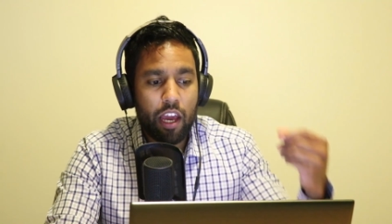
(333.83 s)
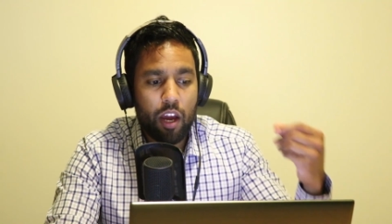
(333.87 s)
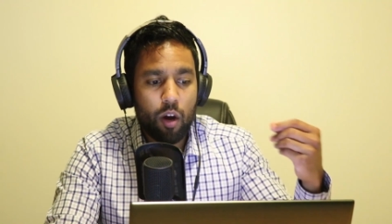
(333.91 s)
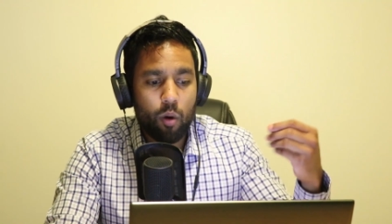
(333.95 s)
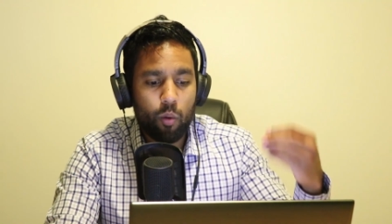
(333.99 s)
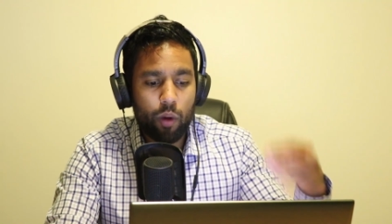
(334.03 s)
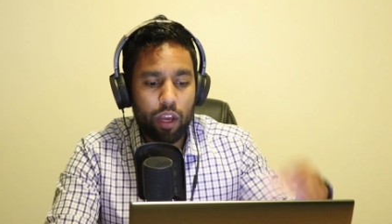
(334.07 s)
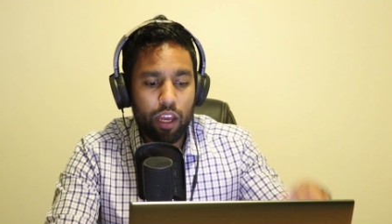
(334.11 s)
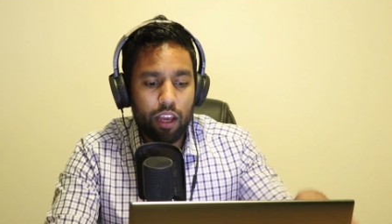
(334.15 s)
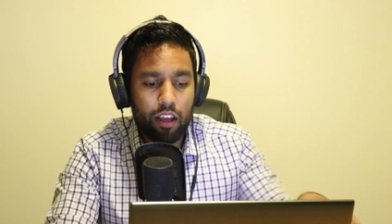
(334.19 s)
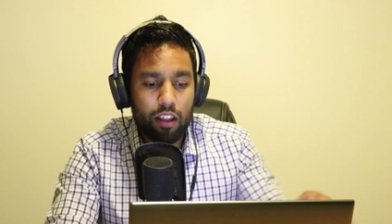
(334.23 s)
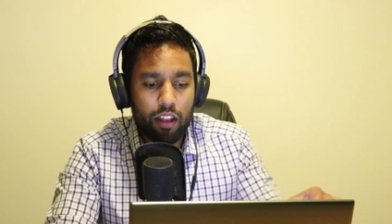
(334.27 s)

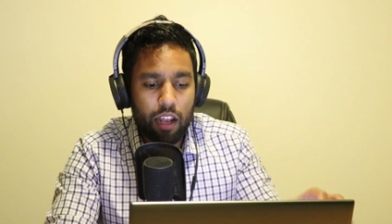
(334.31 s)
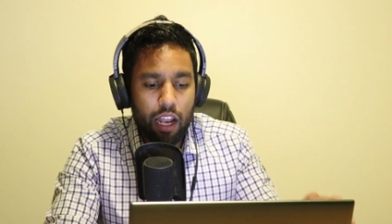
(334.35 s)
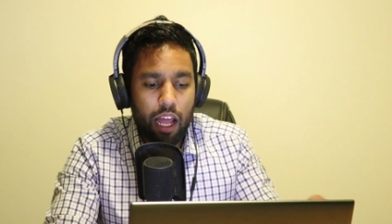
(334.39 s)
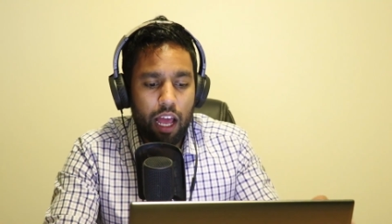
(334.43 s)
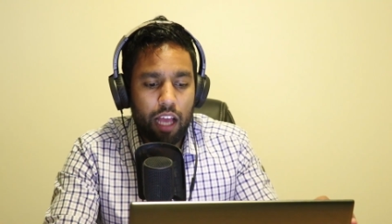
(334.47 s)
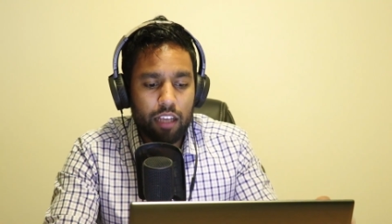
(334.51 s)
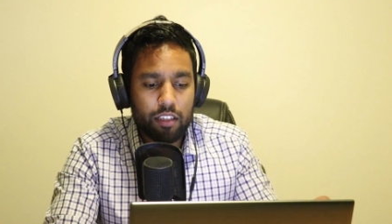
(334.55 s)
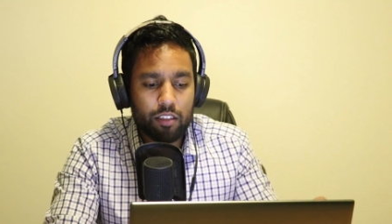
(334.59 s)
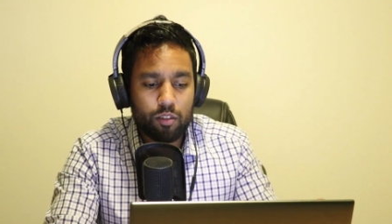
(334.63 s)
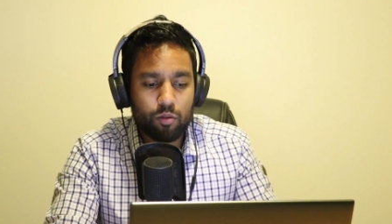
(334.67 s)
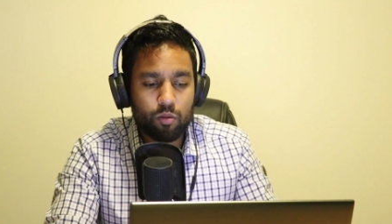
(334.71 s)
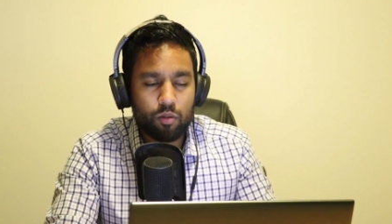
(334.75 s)
Where
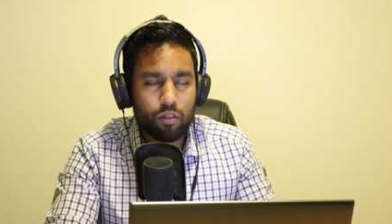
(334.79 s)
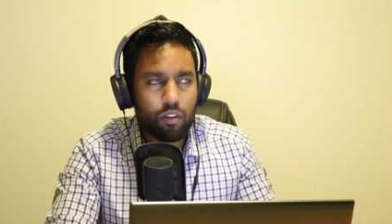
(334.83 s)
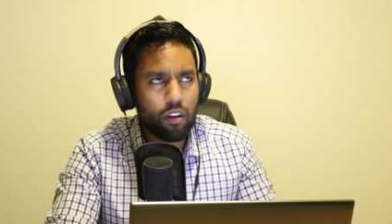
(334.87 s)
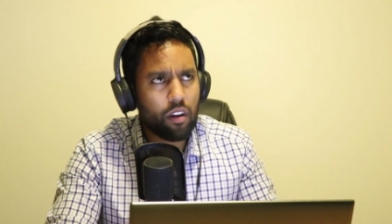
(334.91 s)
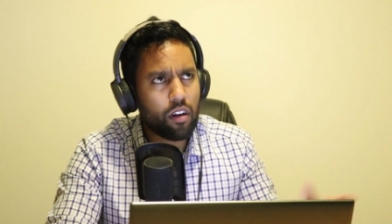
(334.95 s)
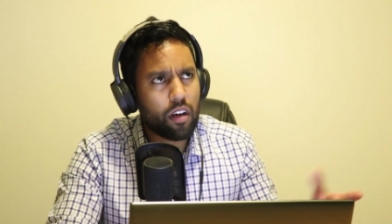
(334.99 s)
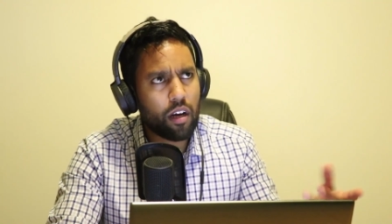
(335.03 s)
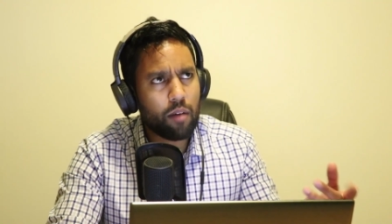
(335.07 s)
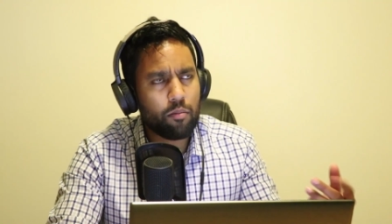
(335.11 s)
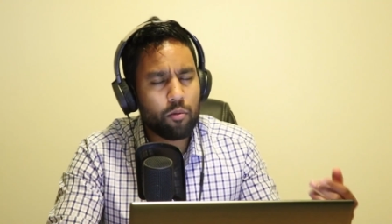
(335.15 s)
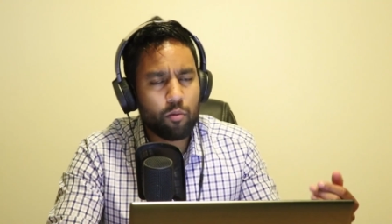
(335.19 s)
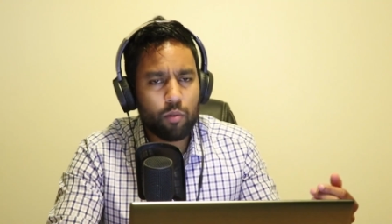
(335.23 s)
last, oh,
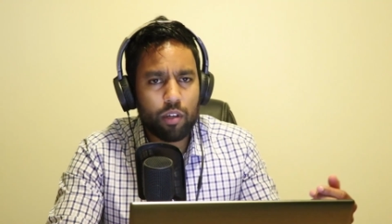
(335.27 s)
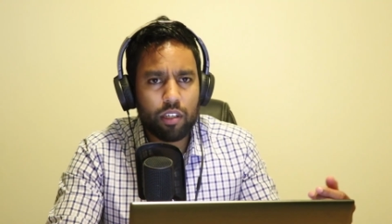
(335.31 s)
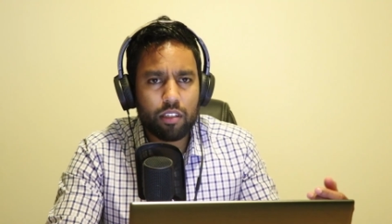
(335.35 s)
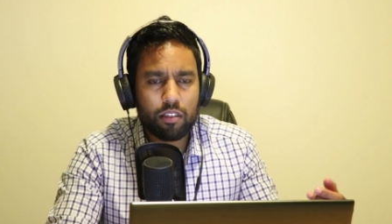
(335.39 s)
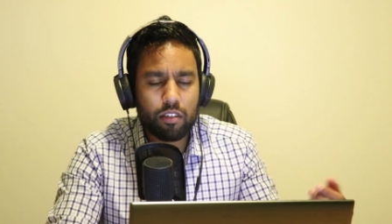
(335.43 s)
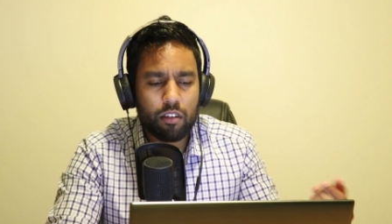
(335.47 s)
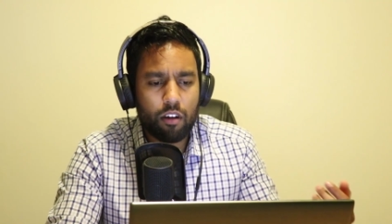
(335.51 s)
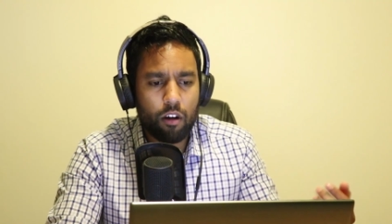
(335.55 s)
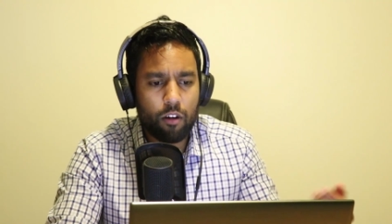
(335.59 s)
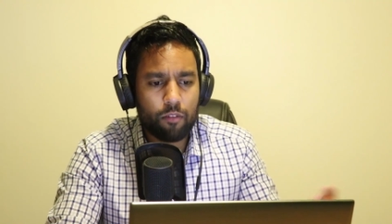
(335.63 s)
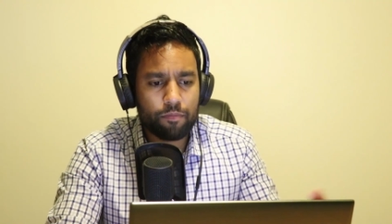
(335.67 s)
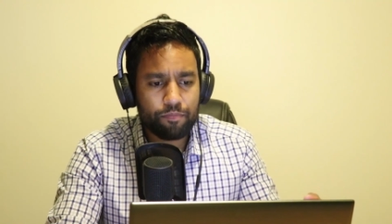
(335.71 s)
a couple of weeks
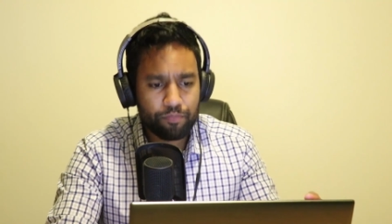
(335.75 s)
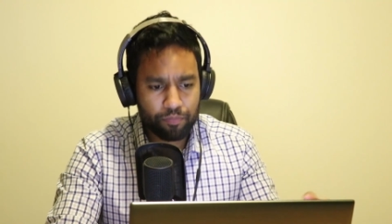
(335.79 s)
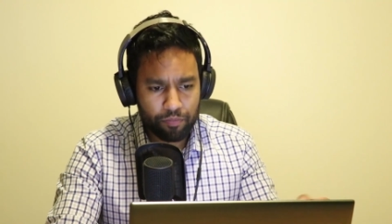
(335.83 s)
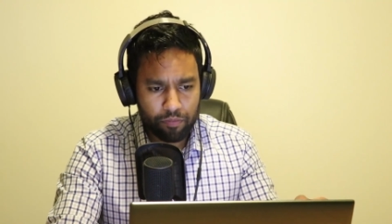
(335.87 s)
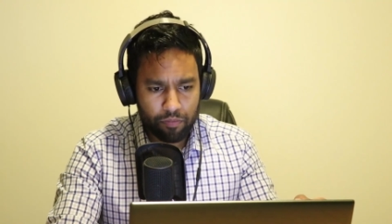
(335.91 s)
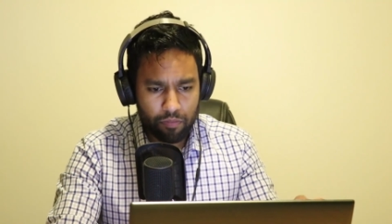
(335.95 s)
ago,